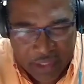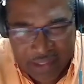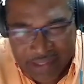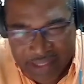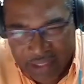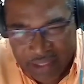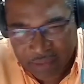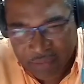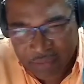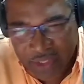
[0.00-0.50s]
He
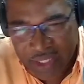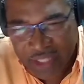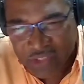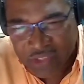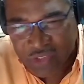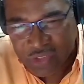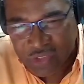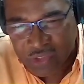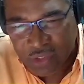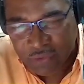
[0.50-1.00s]
set up the
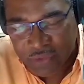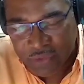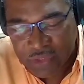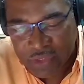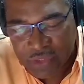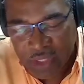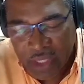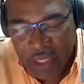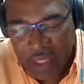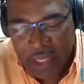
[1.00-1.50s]
National
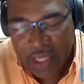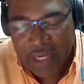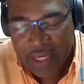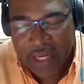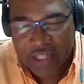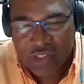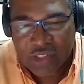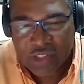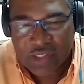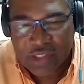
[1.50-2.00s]
Service.
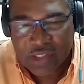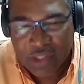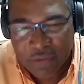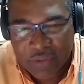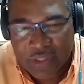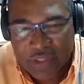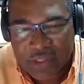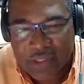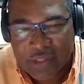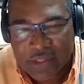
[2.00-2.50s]
National
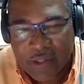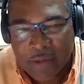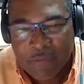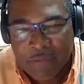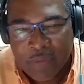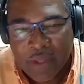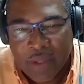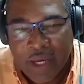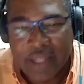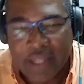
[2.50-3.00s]
Service
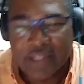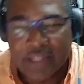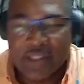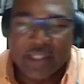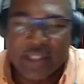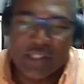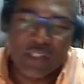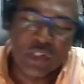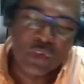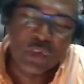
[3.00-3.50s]

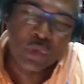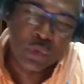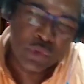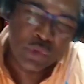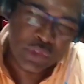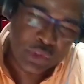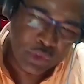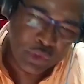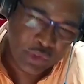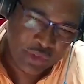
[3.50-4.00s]
is a
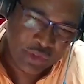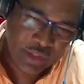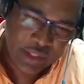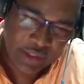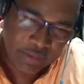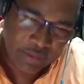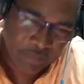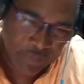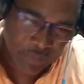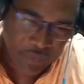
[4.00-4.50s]
two-sword
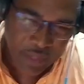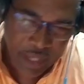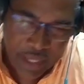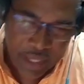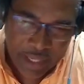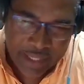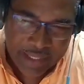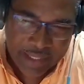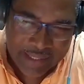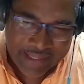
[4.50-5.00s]
thing
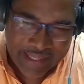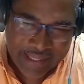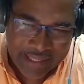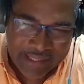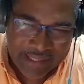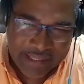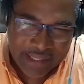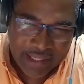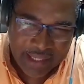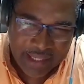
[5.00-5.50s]
in the
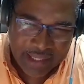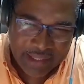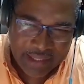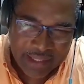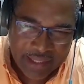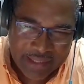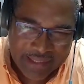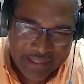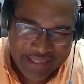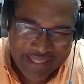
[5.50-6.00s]
sense that
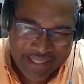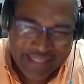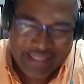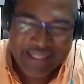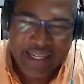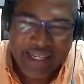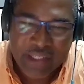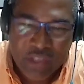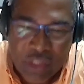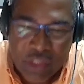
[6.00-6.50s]
its
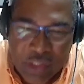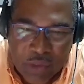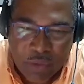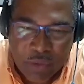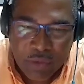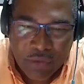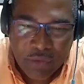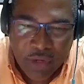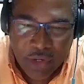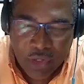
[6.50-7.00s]
intentions
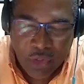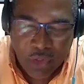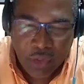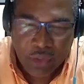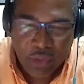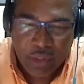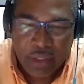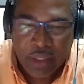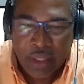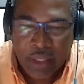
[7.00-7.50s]
were very good.